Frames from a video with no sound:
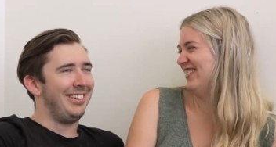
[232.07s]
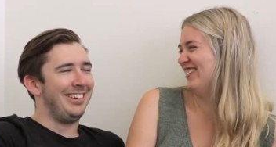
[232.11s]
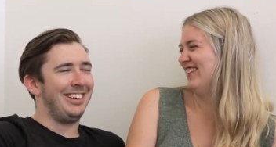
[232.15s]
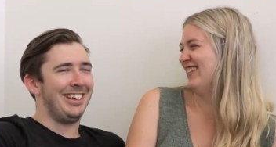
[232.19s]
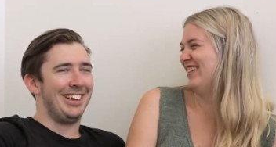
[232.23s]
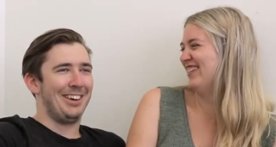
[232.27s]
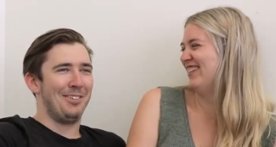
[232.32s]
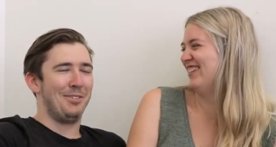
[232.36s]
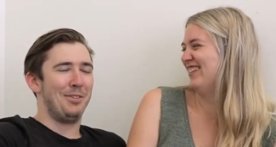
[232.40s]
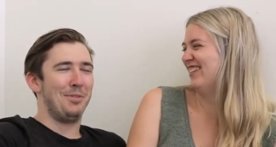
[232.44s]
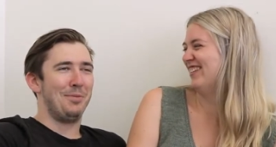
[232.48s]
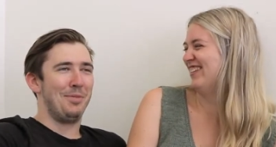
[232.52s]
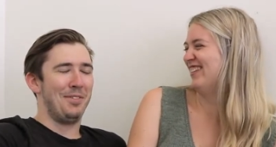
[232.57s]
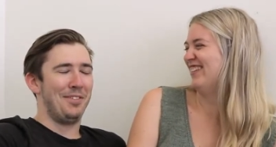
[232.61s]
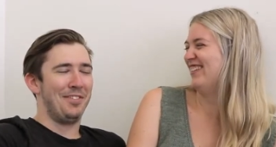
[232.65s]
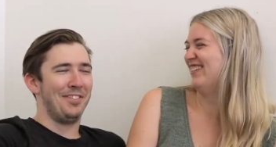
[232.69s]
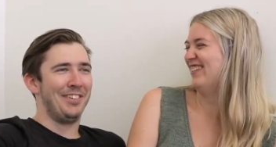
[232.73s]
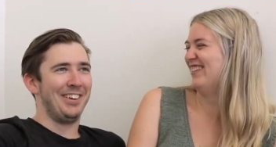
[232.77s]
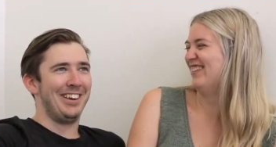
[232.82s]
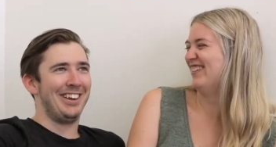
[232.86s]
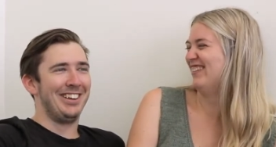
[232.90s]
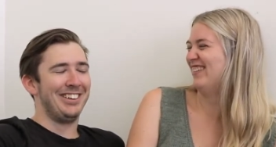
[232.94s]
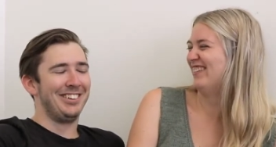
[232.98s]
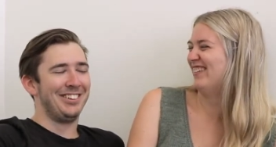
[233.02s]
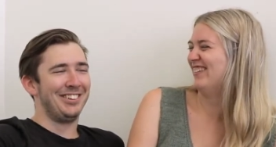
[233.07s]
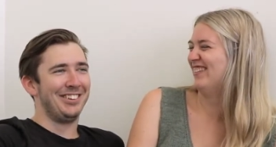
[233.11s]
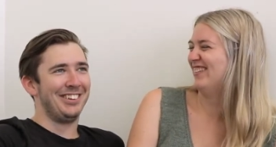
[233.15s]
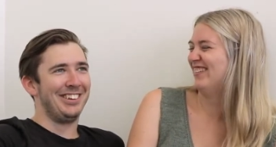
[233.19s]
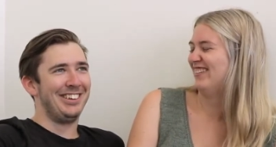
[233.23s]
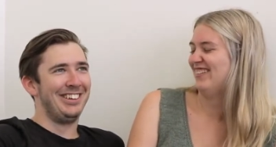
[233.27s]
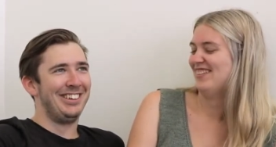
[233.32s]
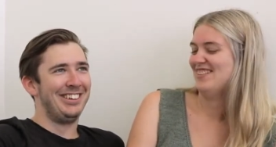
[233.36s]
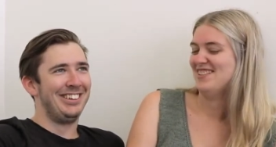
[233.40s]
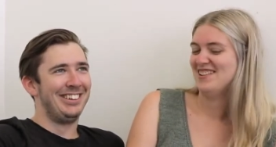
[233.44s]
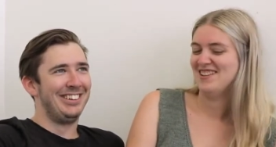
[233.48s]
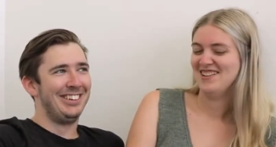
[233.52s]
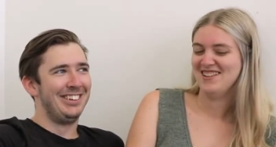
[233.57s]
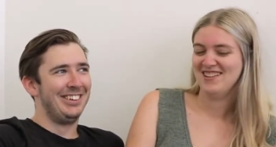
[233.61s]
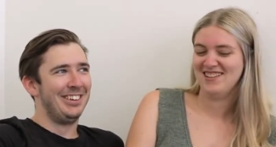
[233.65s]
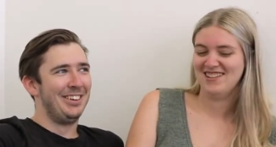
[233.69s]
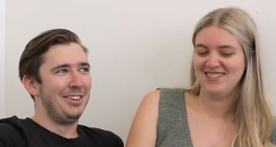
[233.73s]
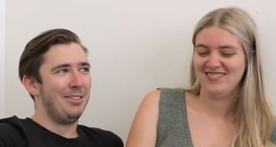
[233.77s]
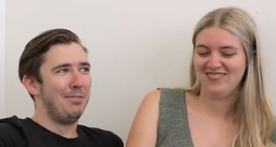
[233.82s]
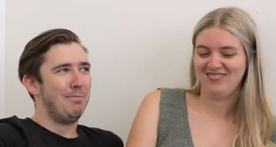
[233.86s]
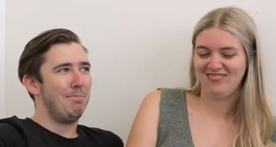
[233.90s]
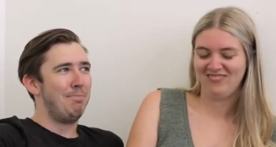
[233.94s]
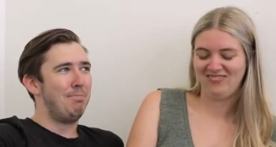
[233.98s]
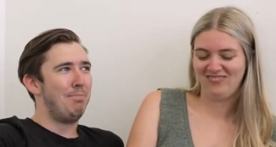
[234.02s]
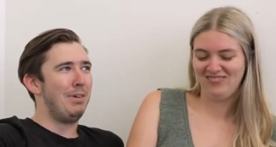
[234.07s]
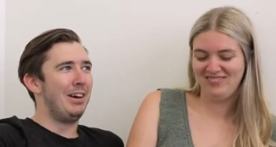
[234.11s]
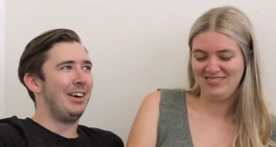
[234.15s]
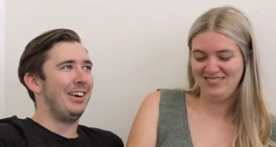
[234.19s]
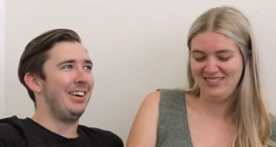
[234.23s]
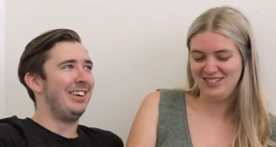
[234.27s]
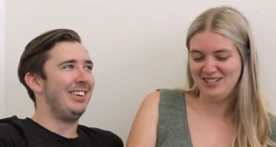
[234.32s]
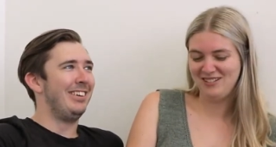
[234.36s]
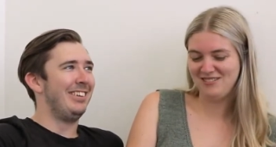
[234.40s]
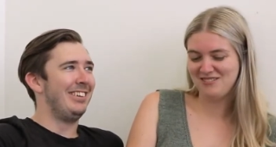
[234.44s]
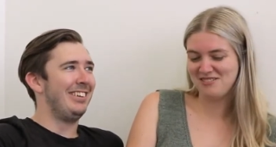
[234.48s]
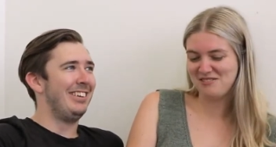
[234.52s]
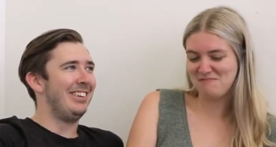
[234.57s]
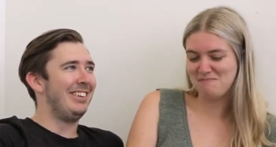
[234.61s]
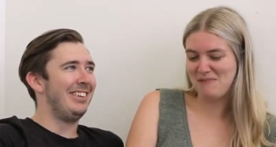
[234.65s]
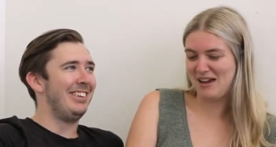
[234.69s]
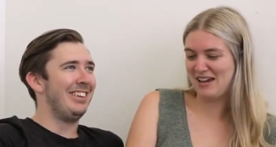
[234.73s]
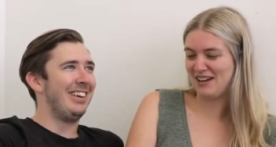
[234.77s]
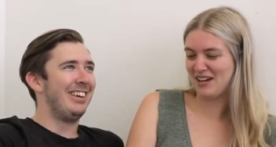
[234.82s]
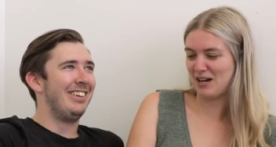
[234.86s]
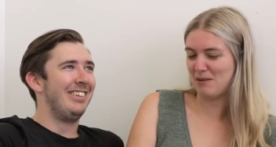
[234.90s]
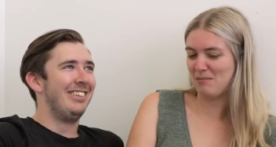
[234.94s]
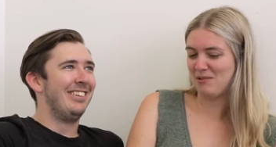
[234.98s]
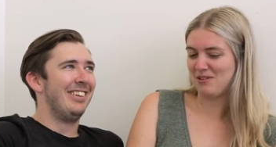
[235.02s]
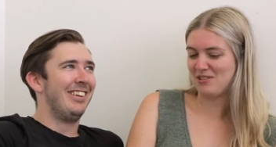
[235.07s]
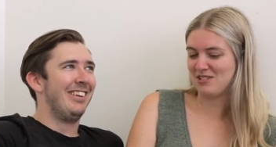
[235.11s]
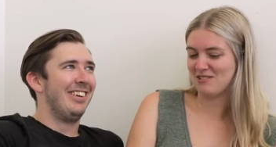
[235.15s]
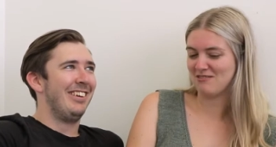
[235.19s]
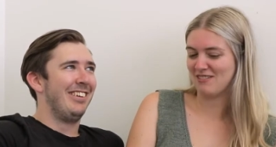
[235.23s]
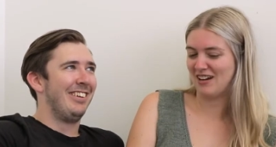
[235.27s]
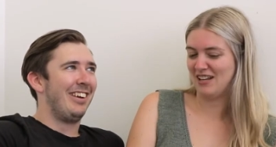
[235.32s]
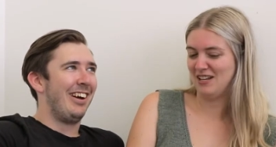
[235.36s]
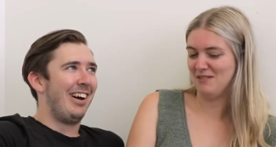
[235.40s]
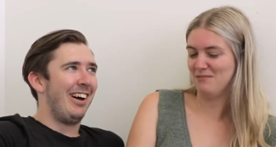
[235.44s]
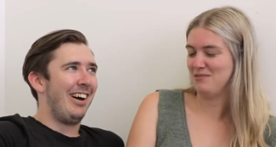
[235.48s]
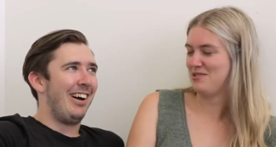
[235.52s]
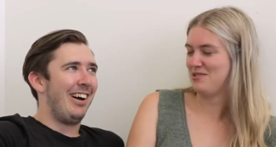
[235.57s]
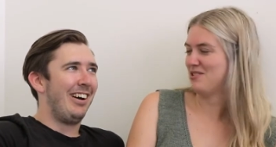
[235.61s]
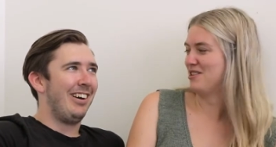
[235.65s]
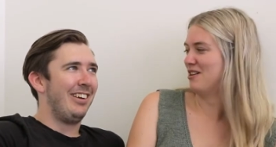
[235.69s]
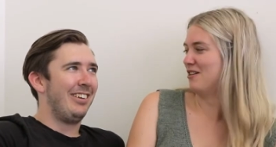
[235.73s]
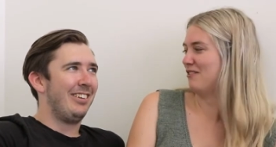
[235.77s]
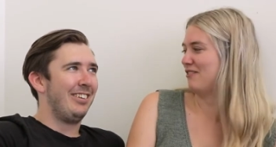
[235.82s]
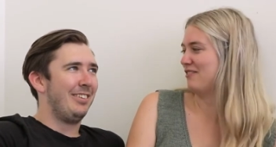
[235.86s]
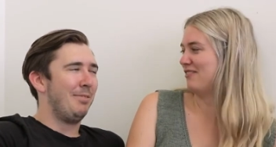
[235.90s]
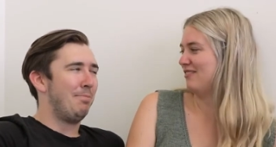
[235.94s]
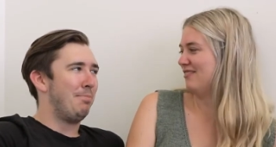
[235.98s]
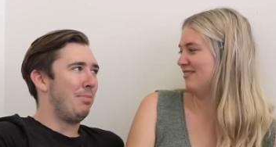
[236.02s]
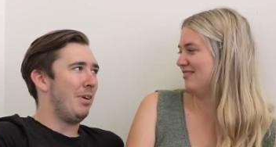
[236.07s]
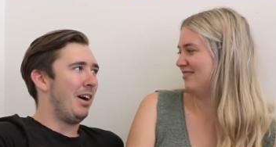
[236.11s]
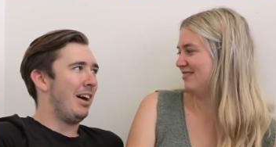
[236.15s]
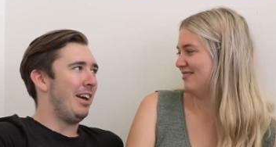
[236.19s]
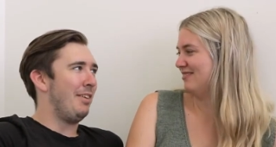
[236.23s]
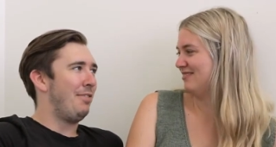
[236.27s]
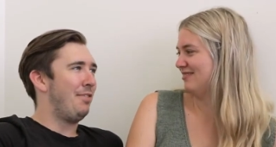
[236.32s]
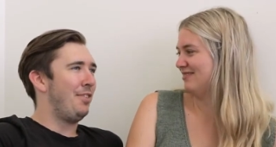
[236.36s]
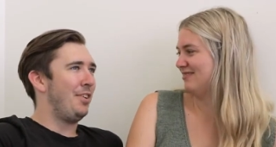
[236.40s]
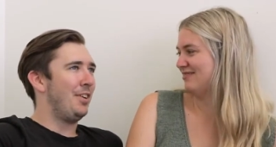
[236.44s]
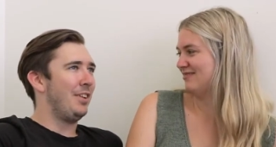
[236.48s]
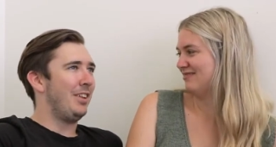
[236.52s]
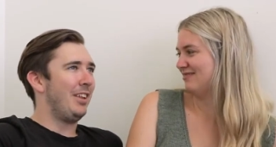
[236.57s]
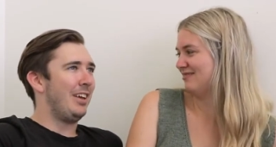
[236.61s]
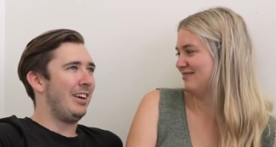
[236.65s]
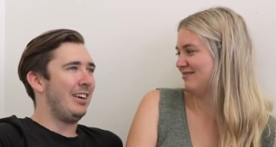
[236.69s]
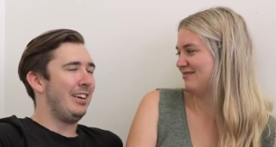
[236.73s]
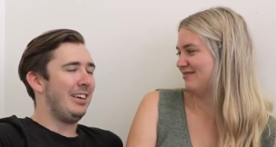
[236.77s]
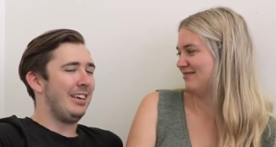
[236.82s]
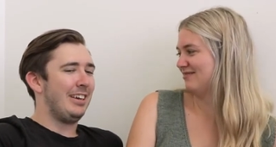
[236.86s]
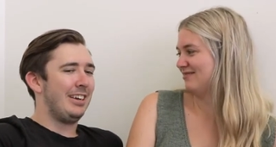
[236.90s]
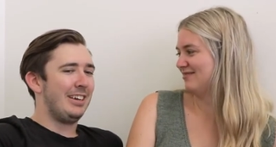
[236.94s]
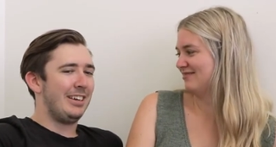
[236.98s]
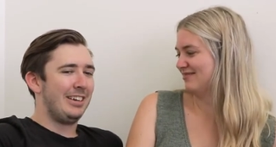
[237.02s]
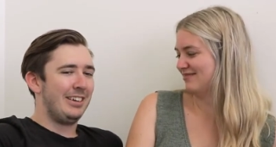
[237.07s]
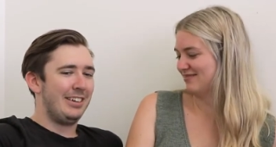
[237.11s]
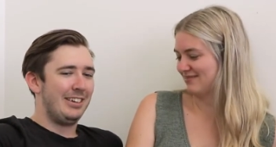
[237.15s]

Speaker 1: yeah, it would be fun actually. But you just it, make
Speaker 2: up lots of random stuff.
Speaker 1: But I feel like